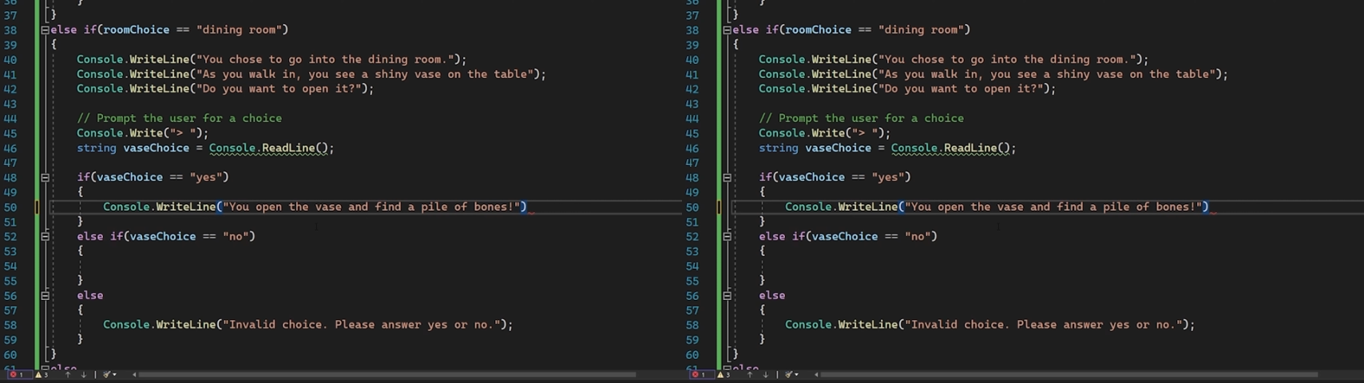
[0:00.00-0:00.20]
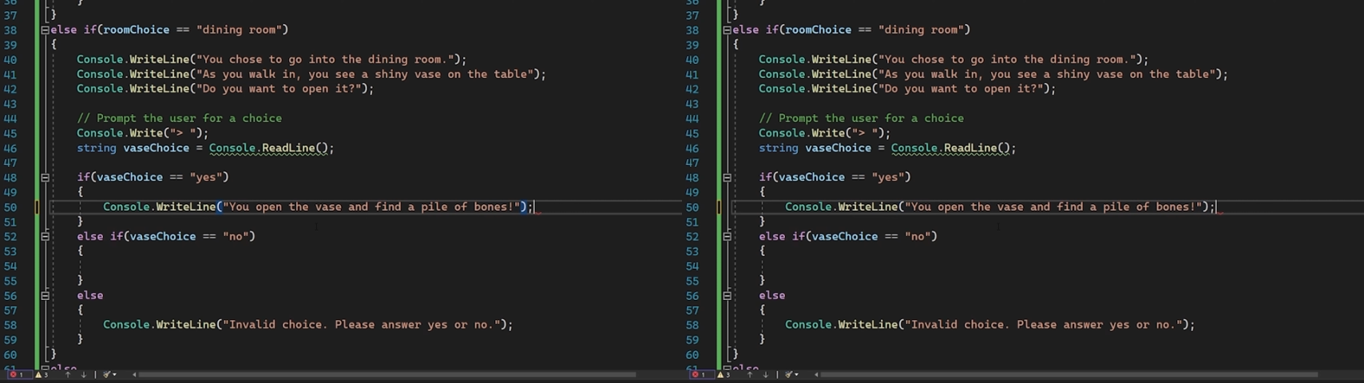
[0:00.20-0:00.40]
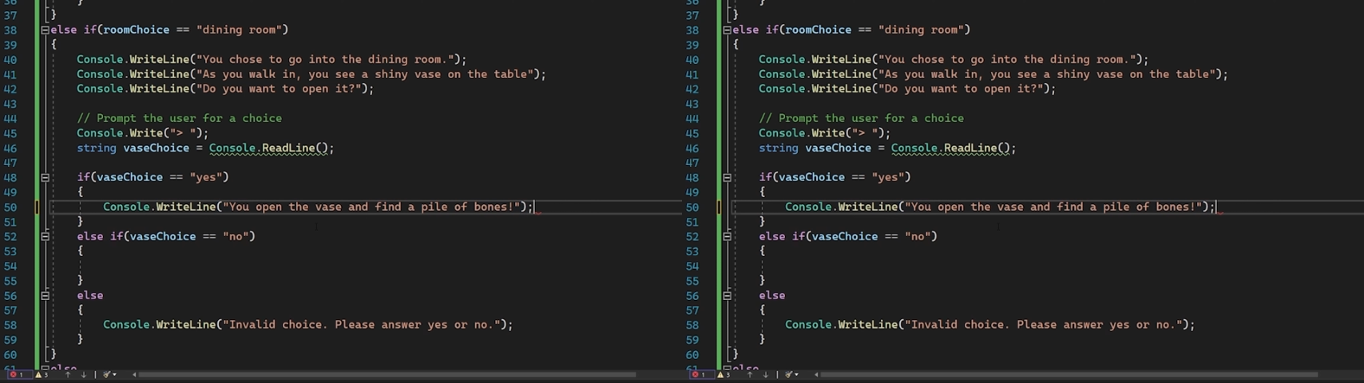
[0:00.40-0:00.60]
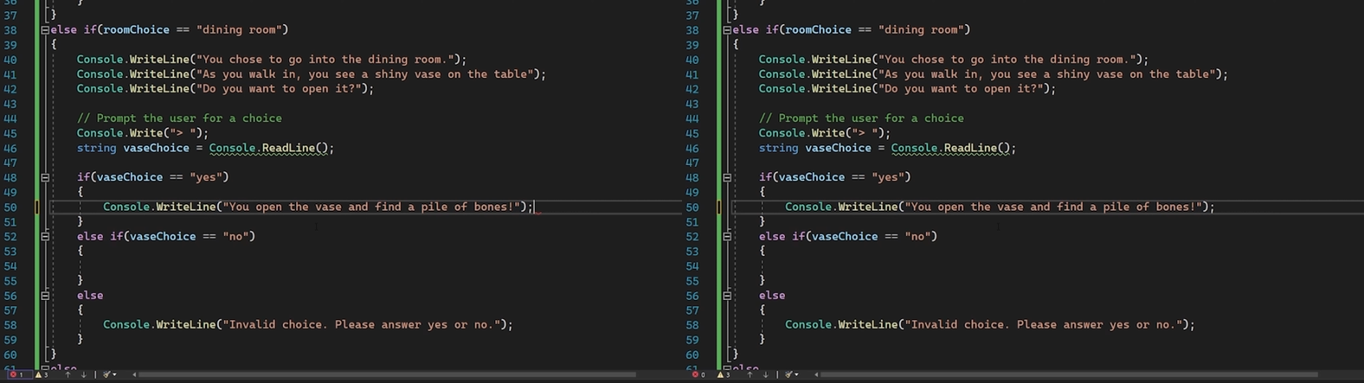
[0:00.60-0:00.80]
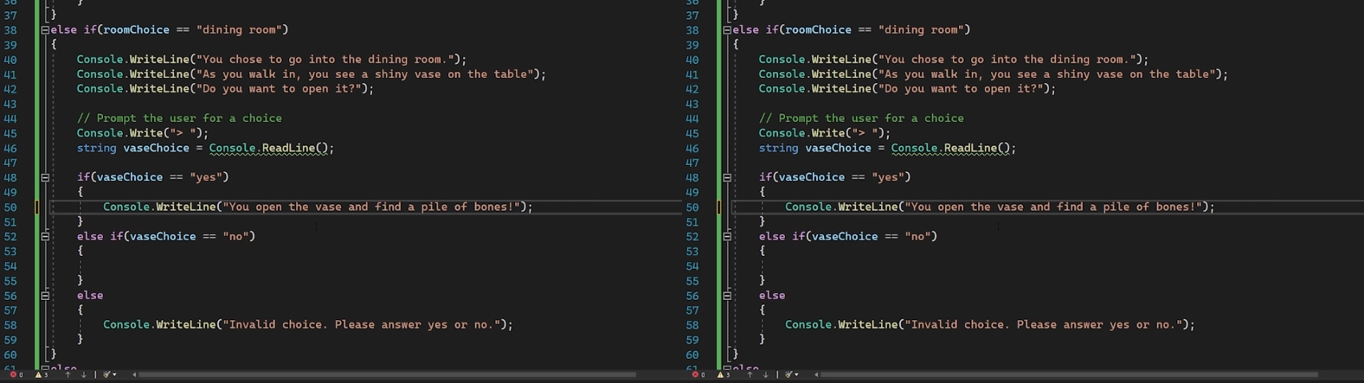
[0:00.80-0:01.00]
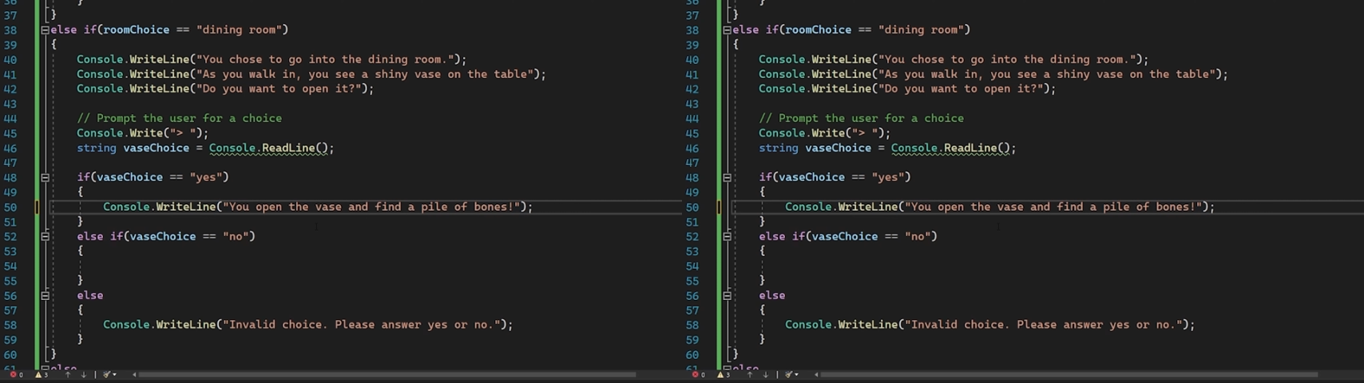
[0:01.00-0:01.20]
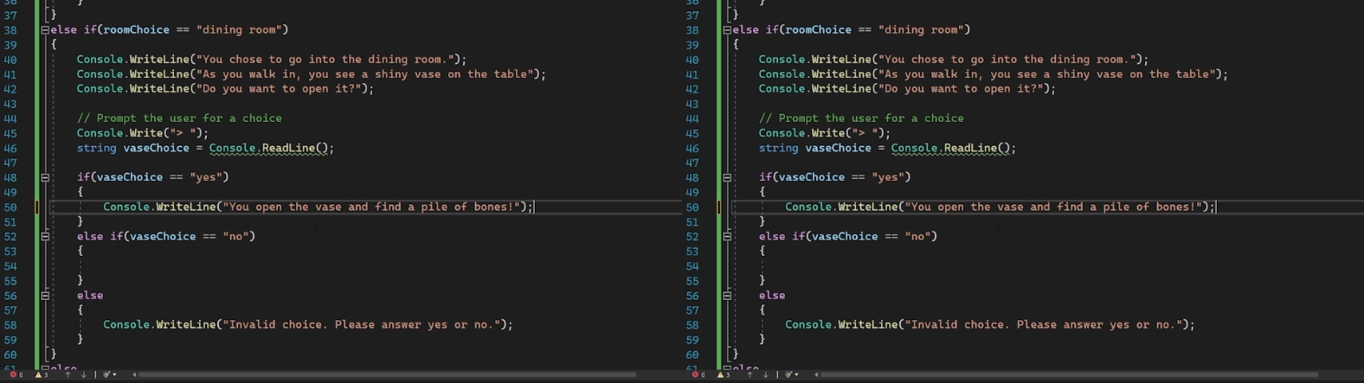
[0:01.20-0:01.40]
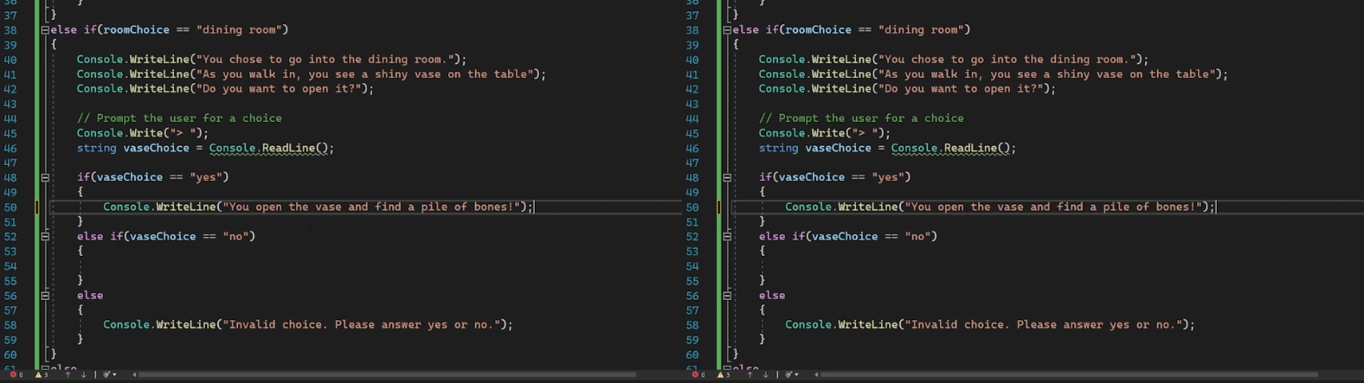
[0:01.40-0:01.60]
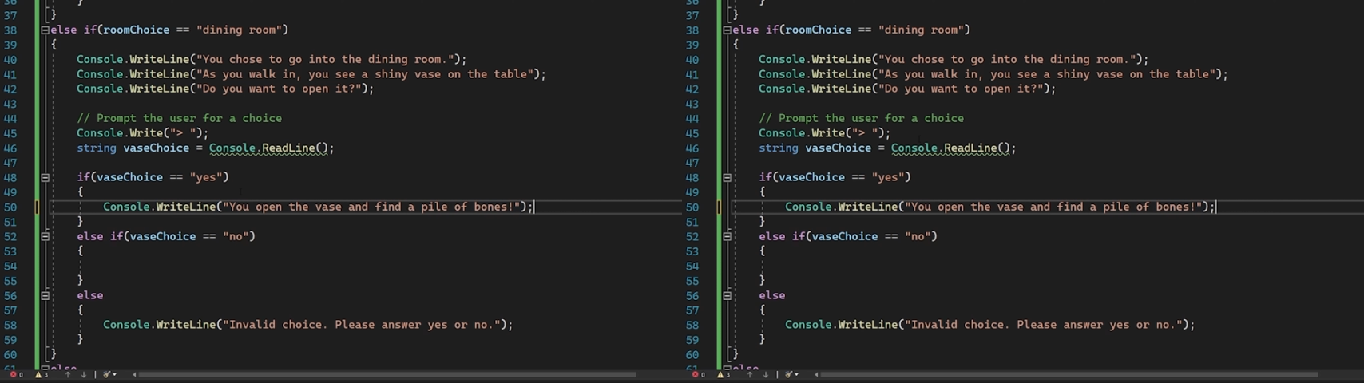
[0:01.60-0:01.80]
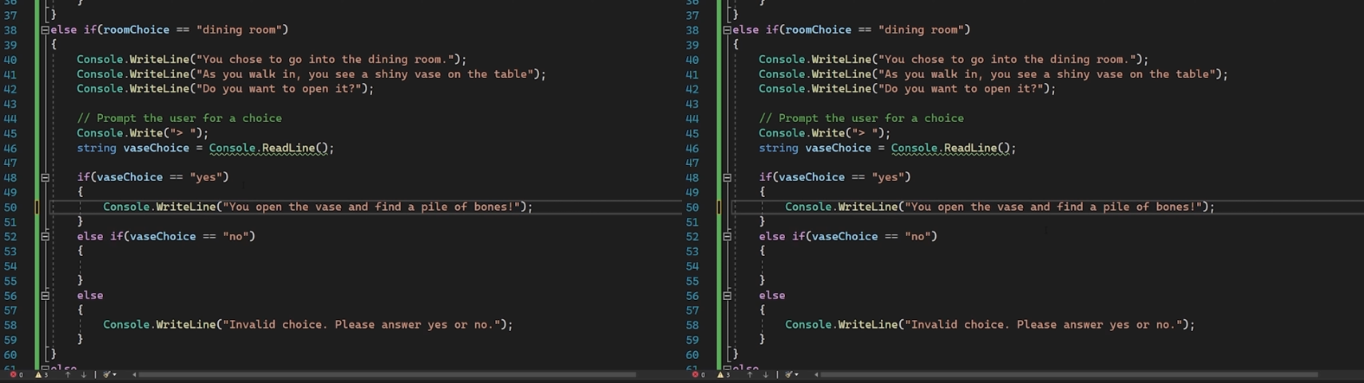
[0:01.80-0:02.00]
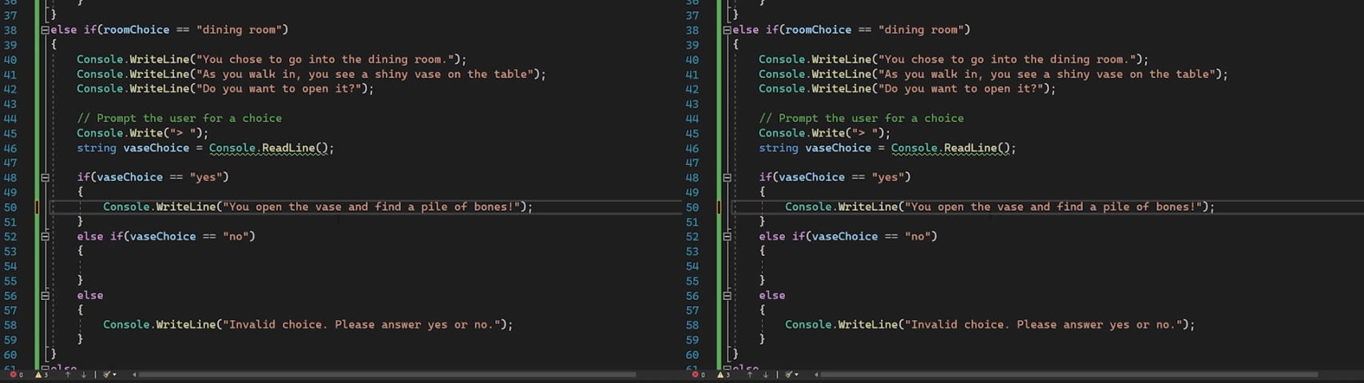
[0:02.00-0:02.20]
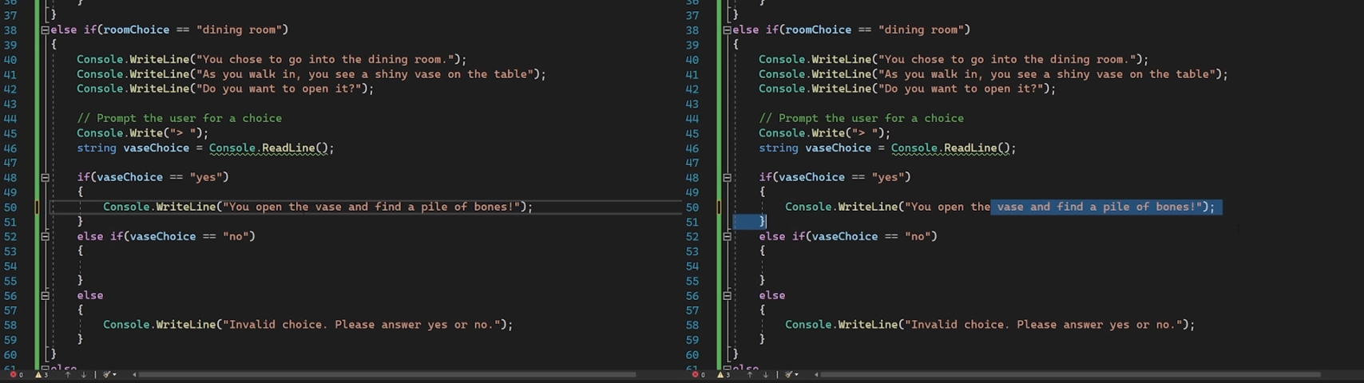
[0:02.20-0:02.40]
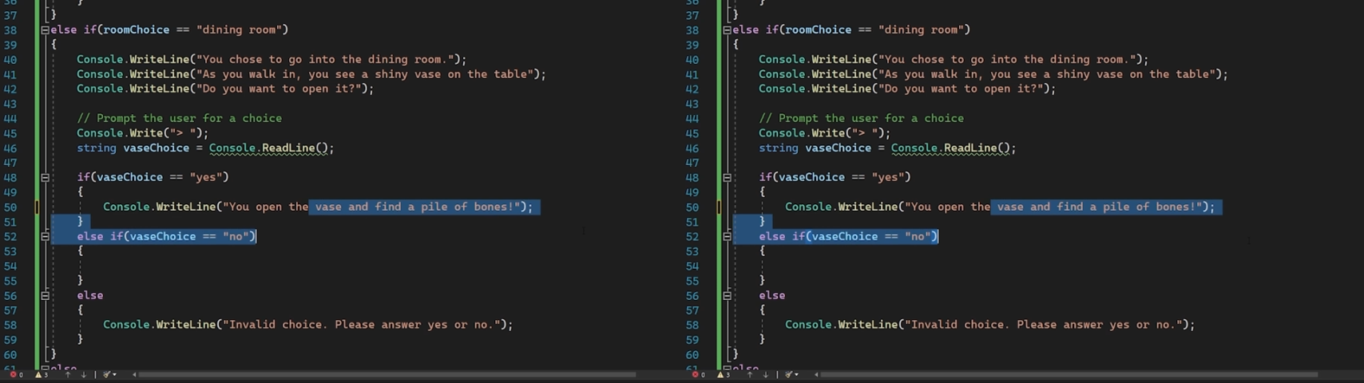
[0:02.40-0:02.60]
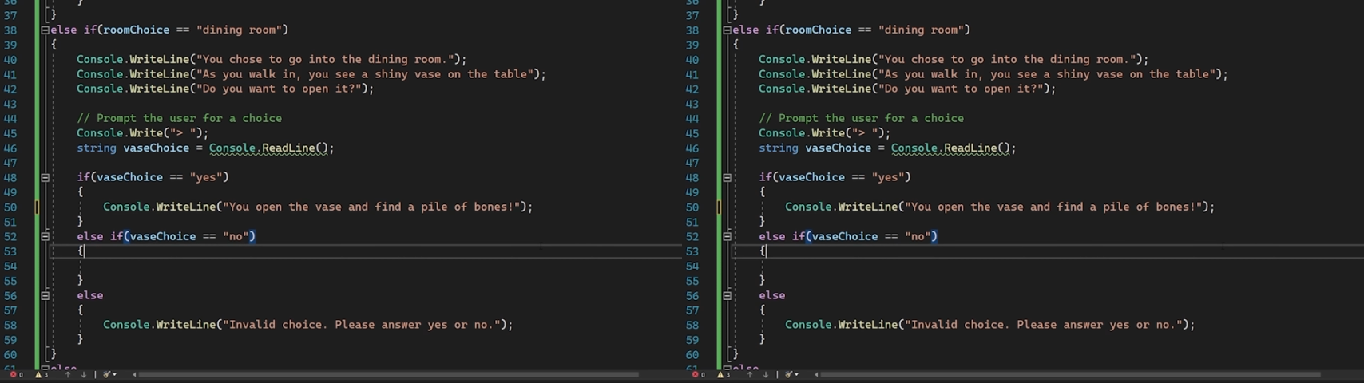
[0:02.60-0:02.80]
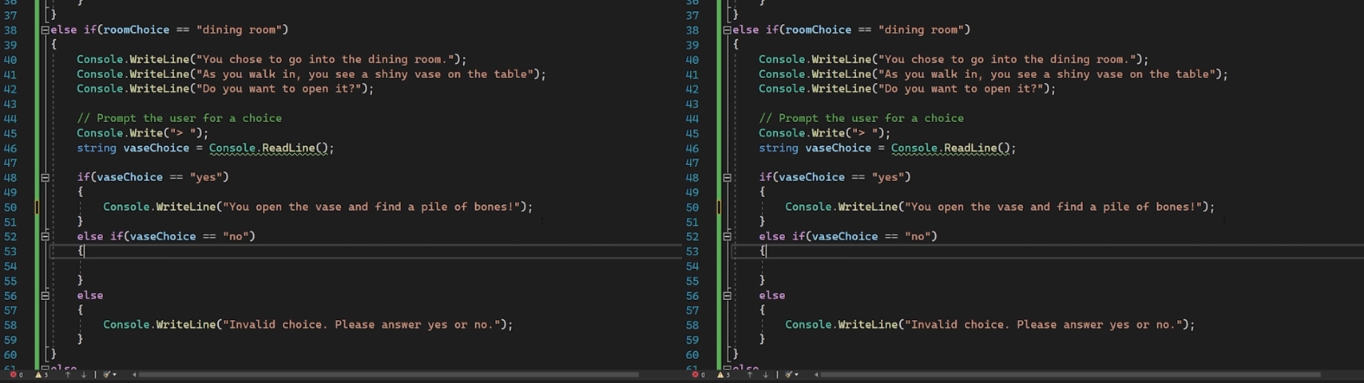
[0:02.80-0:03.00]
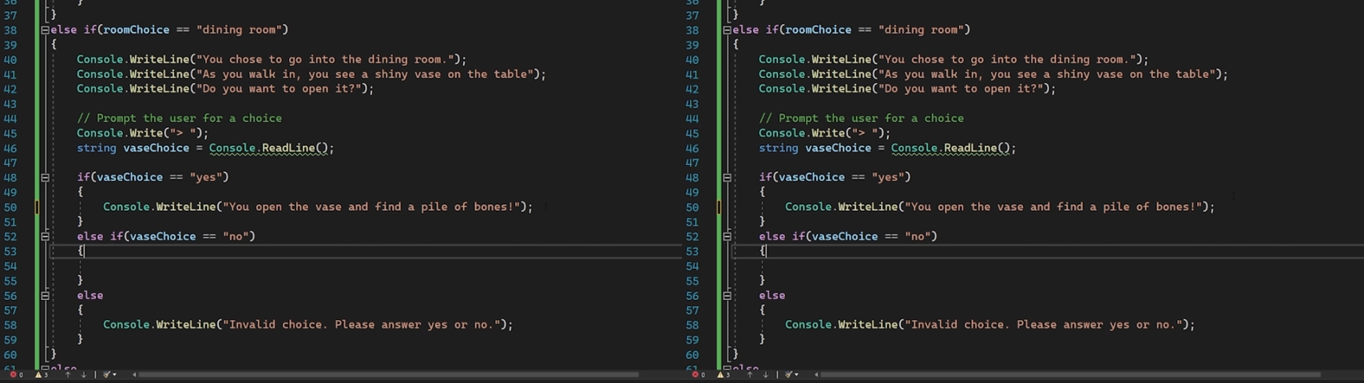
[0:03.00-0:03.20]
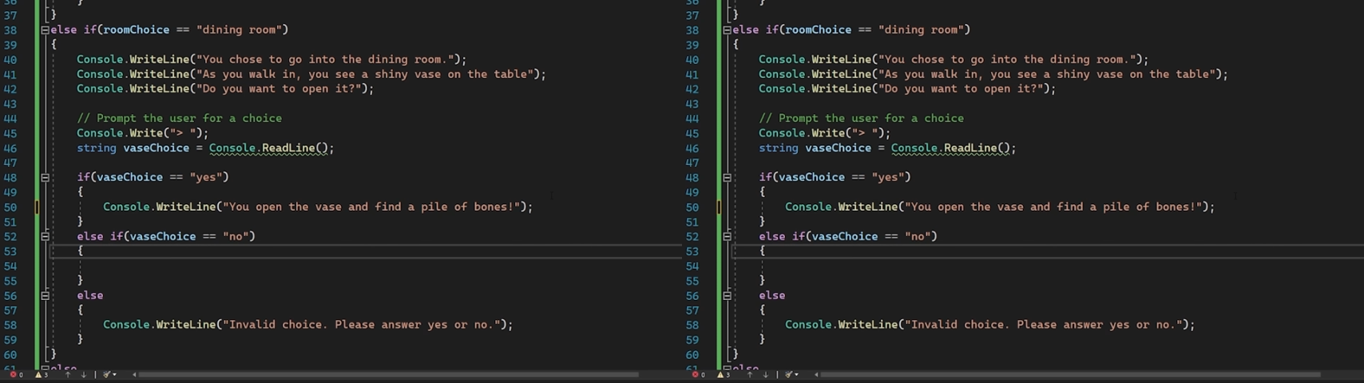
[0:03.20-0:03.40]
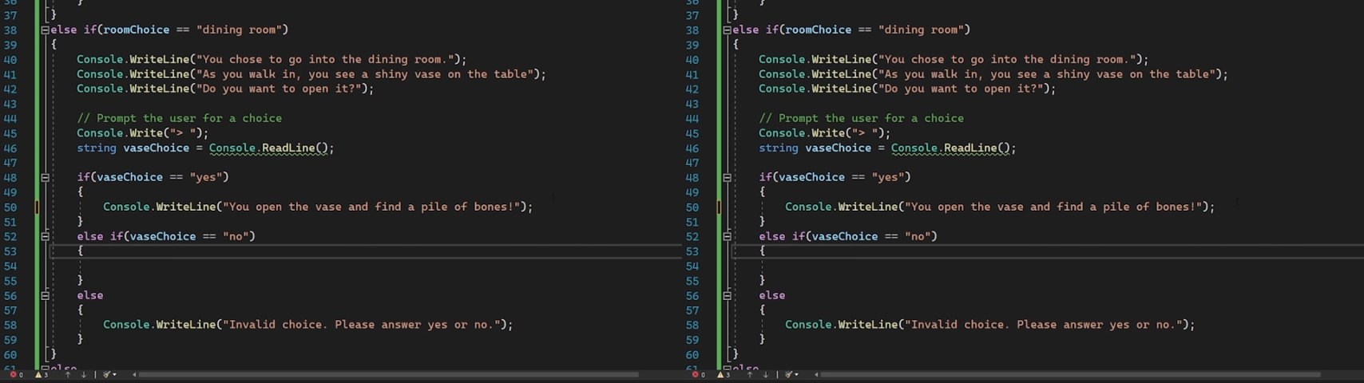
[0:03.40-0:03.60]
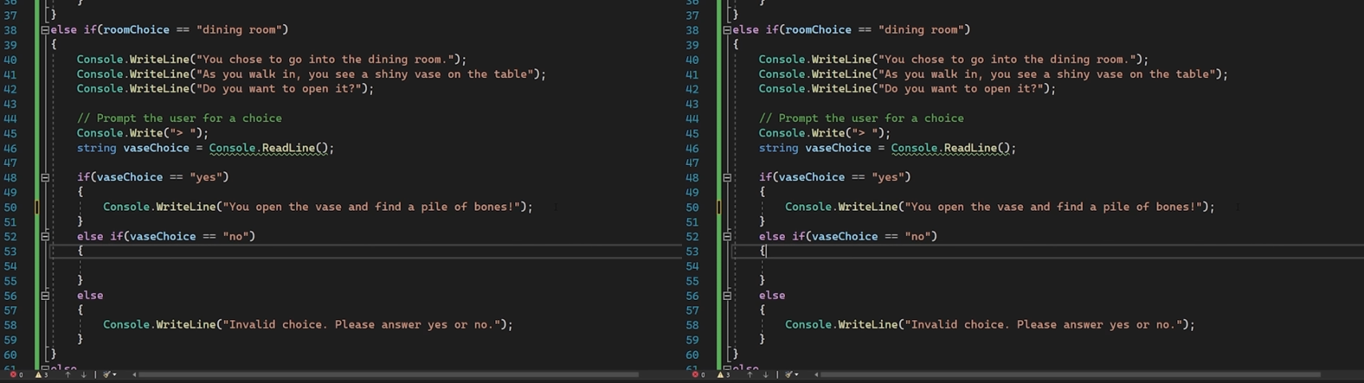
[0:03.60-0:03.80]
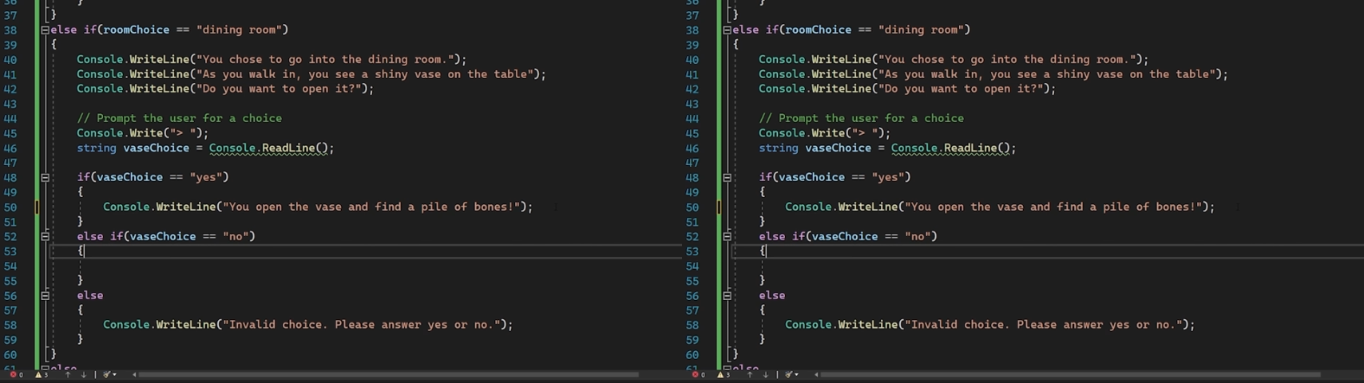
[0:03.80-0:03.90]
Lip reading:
(no speaker visible)